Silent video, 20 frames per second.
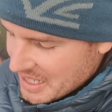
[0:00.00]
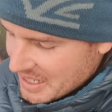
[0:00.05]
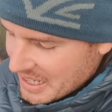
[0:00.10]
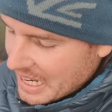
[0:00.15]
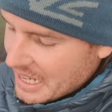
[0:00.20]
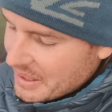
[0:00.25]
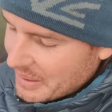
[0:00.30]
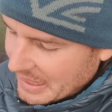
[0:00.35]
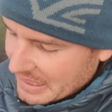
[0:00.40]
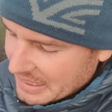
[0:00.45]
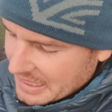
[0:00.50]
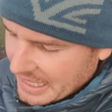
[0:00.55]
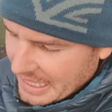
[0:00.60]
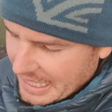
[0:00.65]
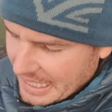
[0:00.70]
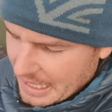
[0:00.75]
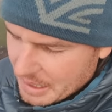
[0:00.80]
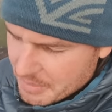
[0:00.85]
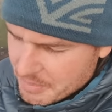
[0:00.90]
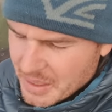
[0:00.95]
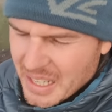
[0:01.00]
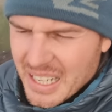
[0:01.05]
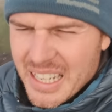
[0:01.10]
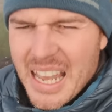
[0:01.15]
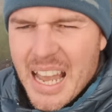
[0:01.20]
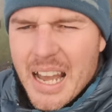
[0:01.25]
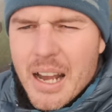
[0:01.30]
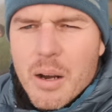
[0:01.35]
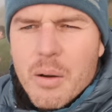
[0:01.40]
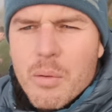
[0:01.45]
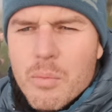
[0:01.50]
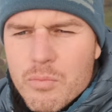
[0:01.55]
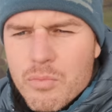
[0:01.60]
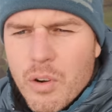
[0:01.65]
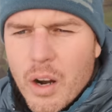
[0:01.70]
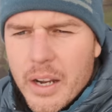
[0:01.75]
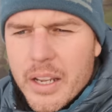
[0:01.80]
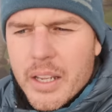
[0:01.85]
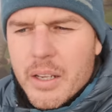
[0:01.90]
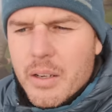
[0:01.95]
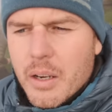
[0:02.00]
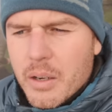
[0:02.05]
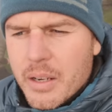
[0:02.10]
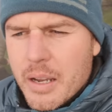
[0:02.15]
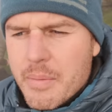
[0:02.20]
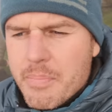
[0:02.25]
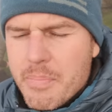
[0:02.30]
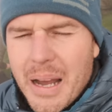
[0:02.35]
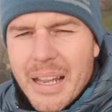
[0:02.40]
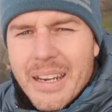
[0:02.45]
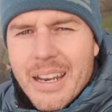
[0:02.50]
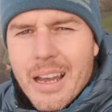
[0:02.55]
Anyway, yeah. Right, okay, bad